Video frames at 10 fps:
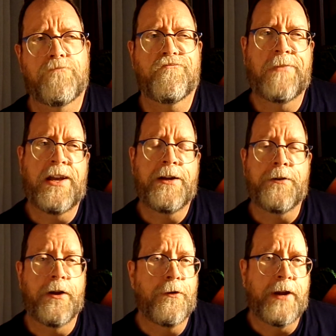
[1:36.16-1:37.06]
I don't
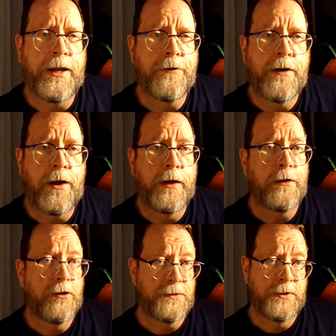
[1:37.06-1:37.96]
know, 8 or 9
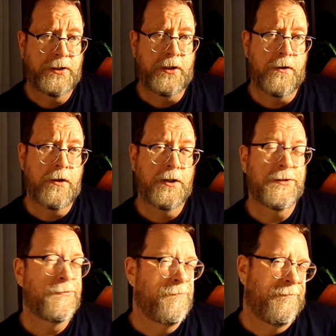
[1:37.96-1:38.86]
Christmas
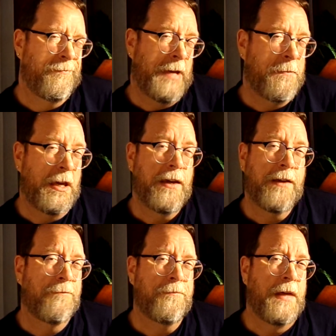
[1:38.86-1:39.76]
songs, maybe
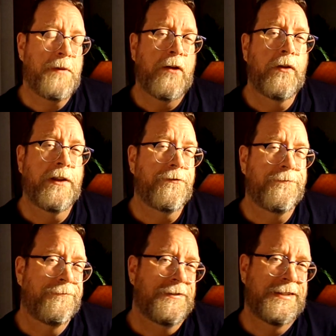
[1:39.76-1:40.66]
only
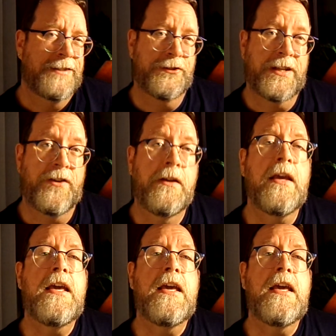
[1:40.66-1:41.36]
6 or 7.